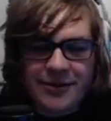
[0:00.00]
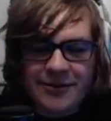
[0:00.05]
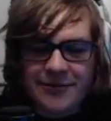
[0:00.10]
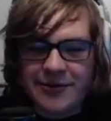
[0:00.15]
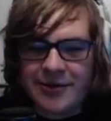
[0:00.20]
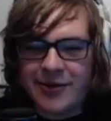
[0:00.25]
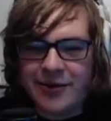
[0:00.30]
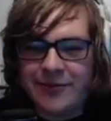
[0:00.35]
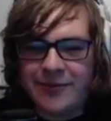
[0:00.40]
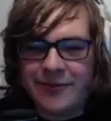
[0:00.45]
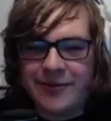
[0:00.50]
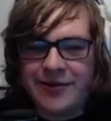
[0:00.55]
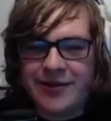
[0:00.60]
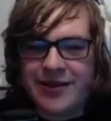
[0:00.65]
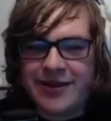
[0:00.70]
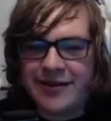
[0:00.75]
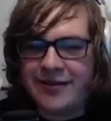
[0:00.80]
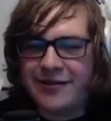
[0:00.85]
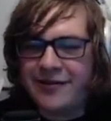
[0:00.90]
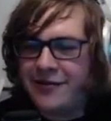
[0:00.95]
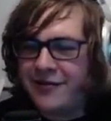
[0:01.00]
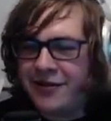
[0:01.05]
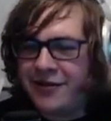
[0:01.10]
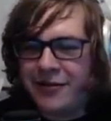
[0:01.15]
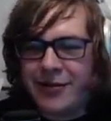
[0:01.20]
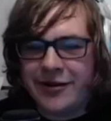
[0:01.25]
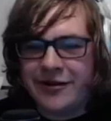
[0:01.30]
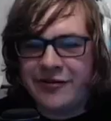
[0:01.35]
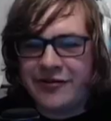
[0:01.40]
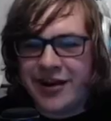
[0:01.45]
Well, guess you don't know
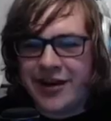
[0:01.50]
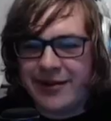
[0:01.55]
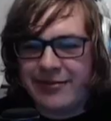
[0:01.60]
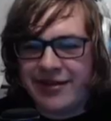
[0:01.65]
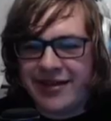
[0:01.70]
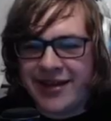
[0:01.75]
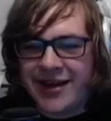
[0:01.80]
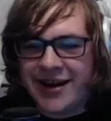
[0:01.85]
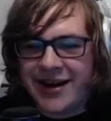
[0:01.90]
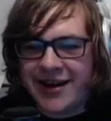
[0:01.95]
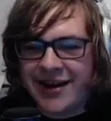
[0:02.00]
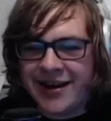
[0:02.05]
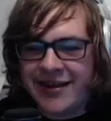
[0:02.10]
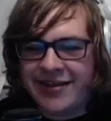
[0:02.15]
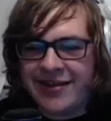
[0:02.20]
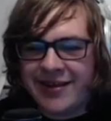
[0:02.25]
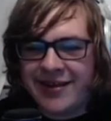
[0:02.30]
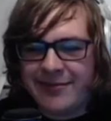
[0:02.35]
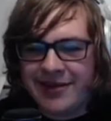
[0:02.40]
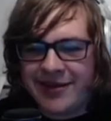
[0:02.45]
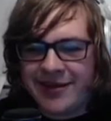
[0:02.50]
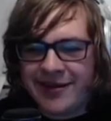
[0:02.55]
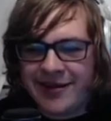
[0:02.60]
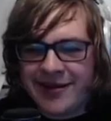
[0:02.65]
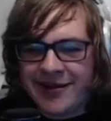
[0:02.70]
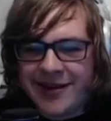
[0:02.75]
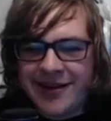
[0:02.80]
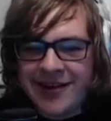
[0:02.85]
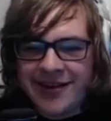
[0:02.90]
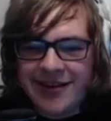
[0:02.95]
about shapes in that case. I'm
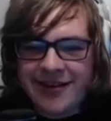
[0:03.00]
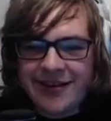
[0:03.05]
sorry.